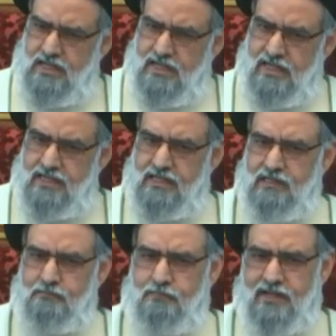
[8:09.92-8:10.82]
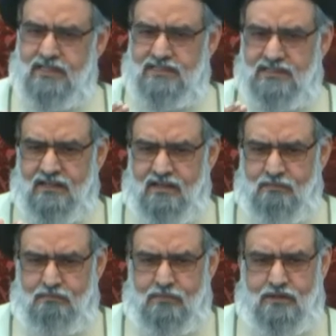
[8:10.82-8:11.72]
and he brings the
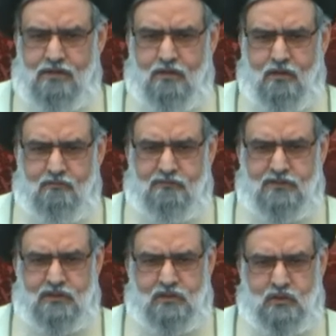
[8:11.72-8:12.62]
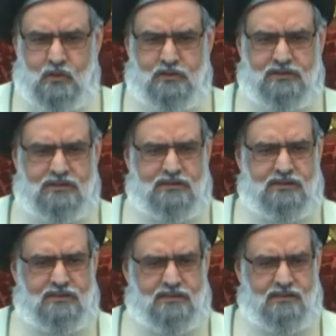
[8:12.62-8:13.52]
number of the
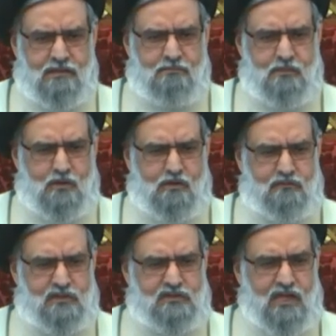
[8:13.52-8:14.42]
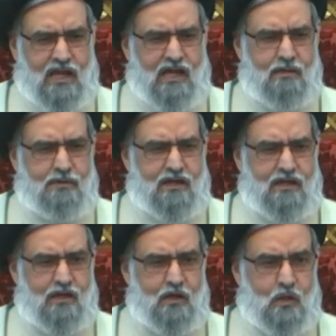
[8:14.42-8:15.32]
total number of the
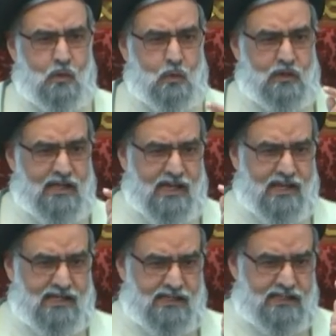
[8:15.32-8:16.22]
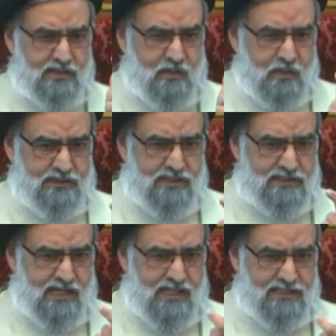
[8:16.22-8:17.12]
Sahaba who directly
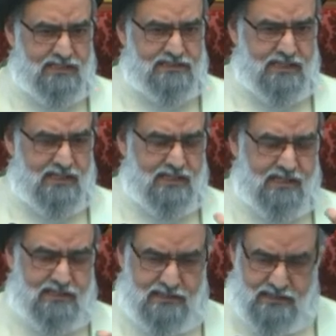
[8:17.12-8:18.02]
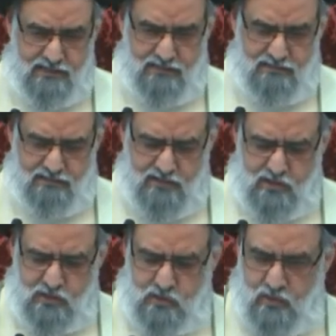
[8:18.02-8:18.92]
quoted the Hadith Ghadir
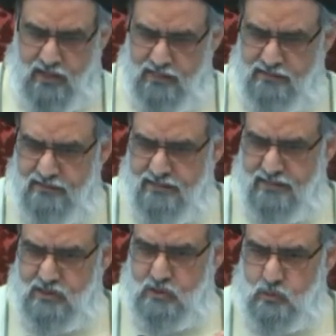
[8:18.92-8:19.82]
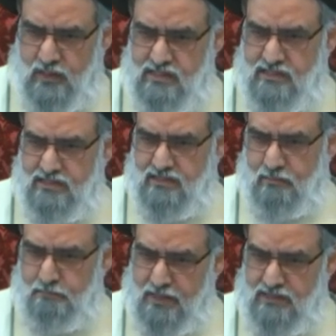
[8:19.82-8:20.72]
to 120
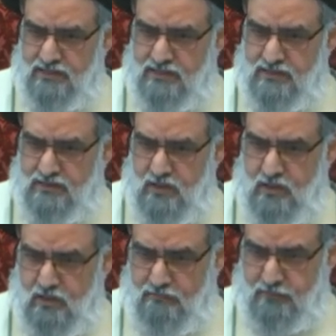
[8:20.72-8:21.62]
companions of